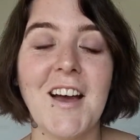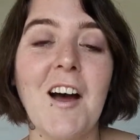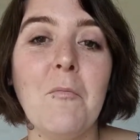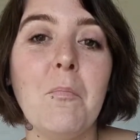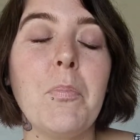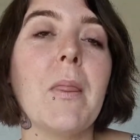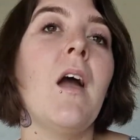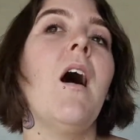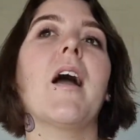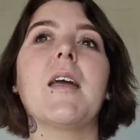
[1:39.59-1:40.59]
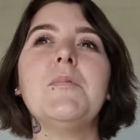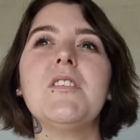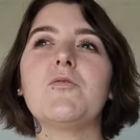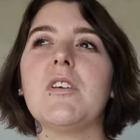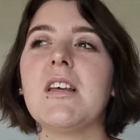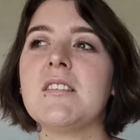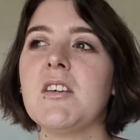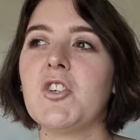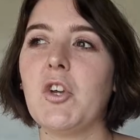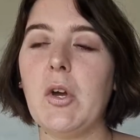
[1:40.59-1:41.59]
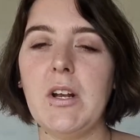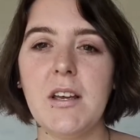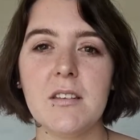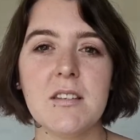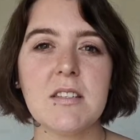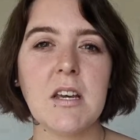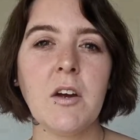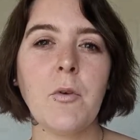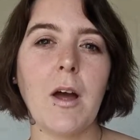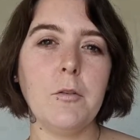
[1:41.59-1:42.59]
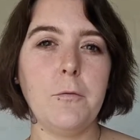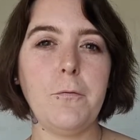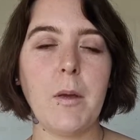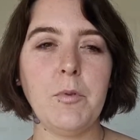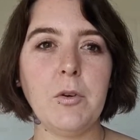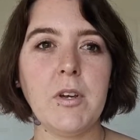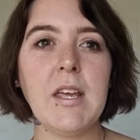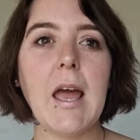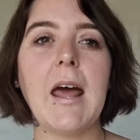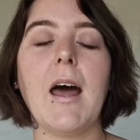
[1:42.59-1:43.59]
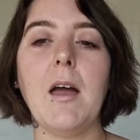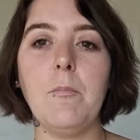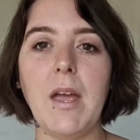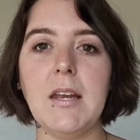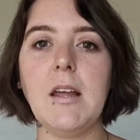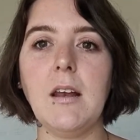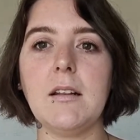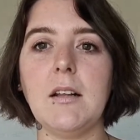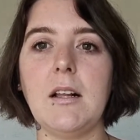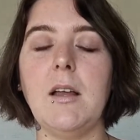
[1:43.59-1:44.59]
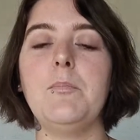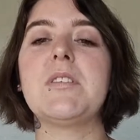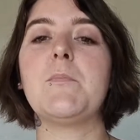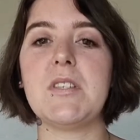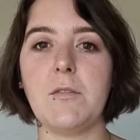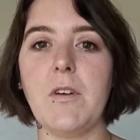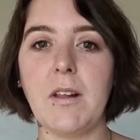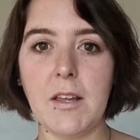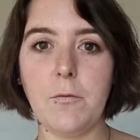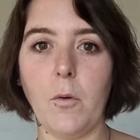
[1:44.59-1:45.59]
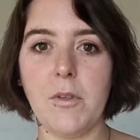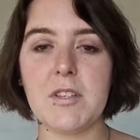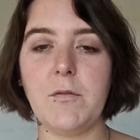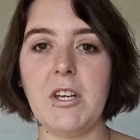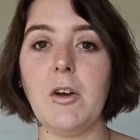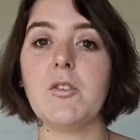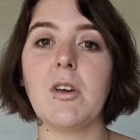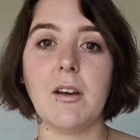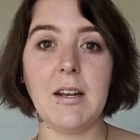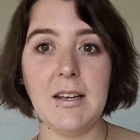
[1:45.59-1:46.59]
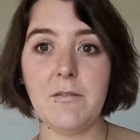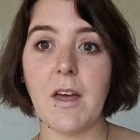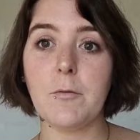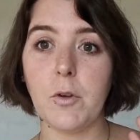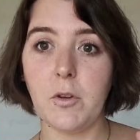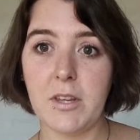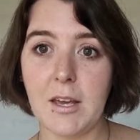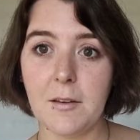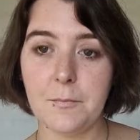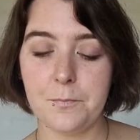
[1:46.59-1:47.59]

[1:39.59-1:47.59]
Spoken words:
I came to this realization earlier this year around February, and I made a little clip specifically for this video, so I'm going to leave that for you here.